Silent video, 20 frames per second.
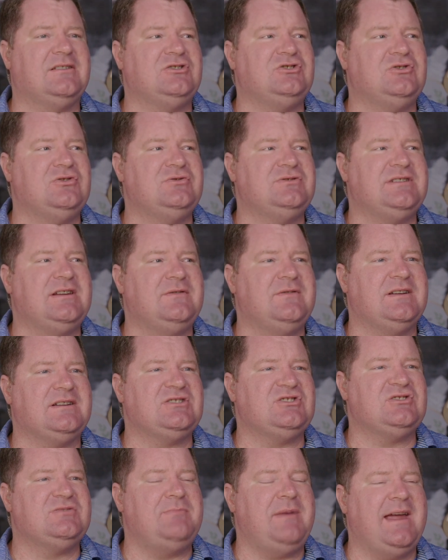the Jews have
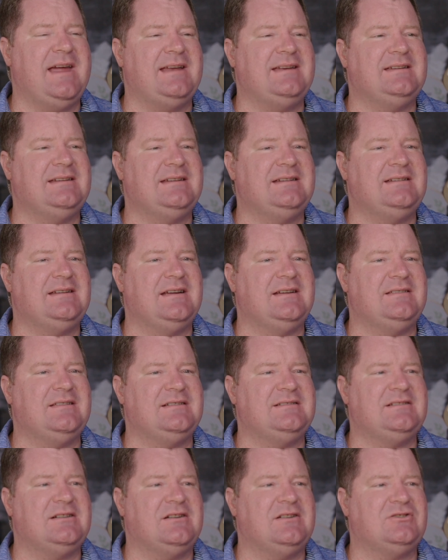expanded
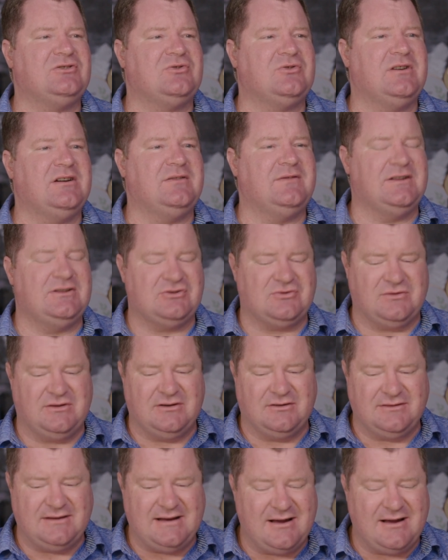the territory of Israel,